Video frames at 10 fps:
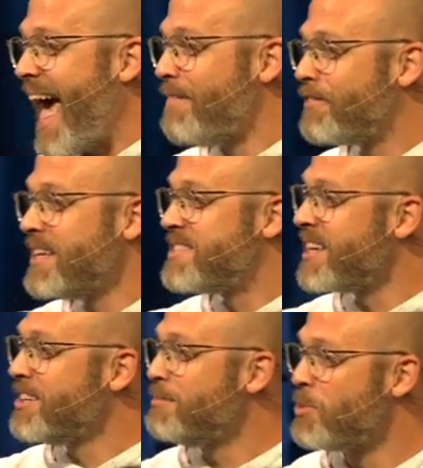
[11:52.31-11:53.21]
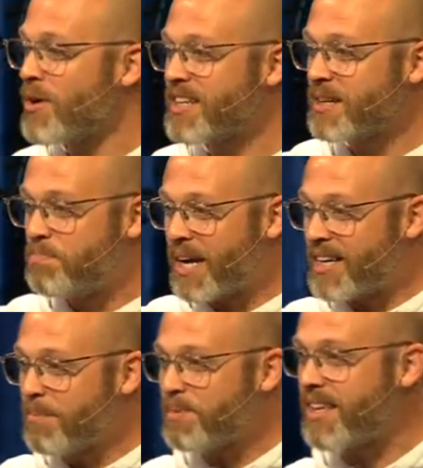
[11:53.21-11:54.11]
every single morning to
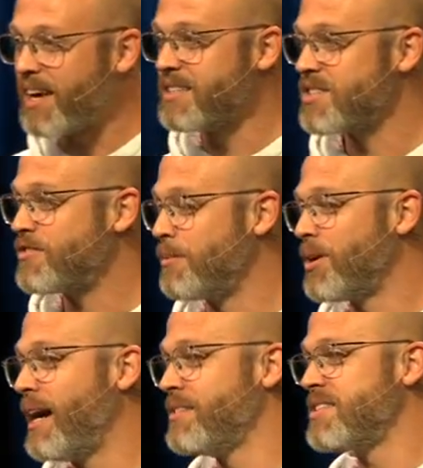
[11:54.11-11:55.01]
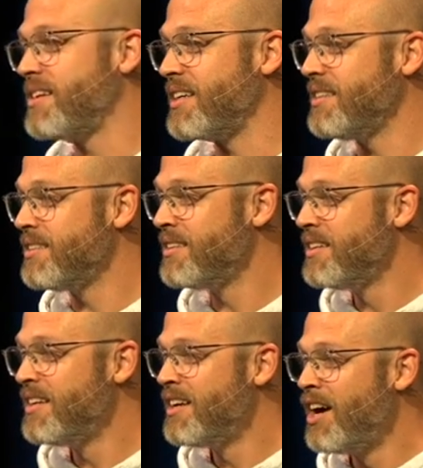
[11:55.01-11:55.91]
pick up kids from around the city.
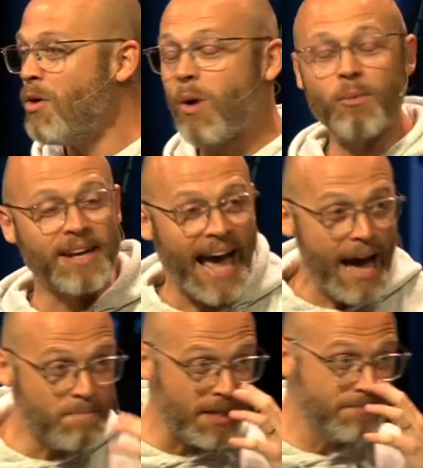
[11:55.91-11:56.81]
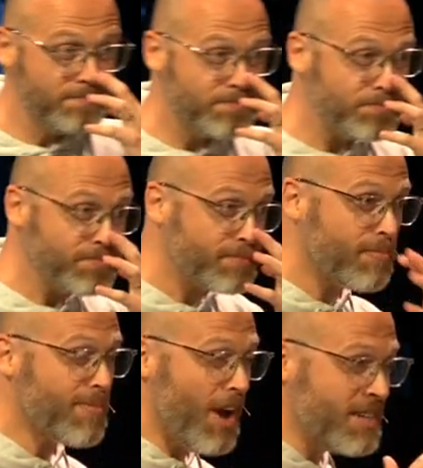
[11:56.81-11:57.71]
What would happen
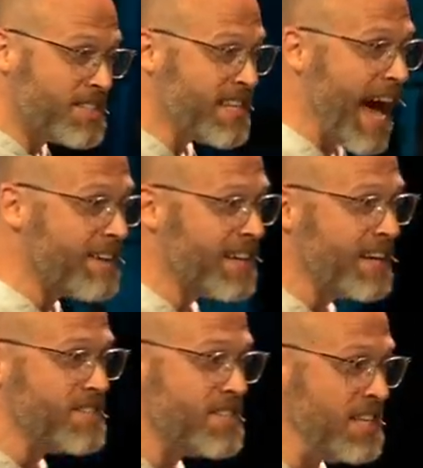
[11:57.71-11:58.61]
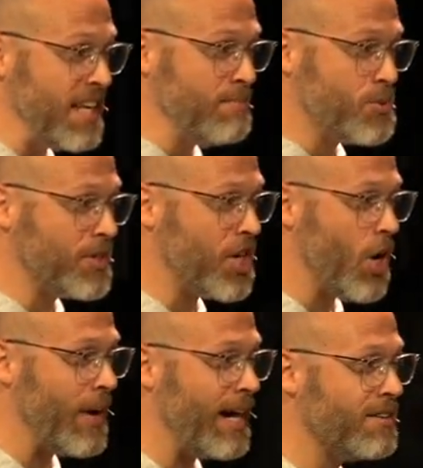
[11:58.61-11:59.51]
on Saturdays, teams would
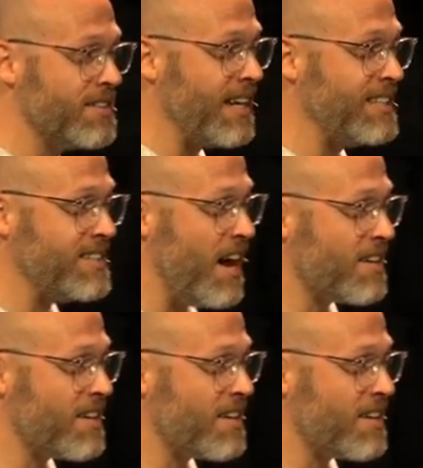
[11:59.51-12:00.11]
go out and they'd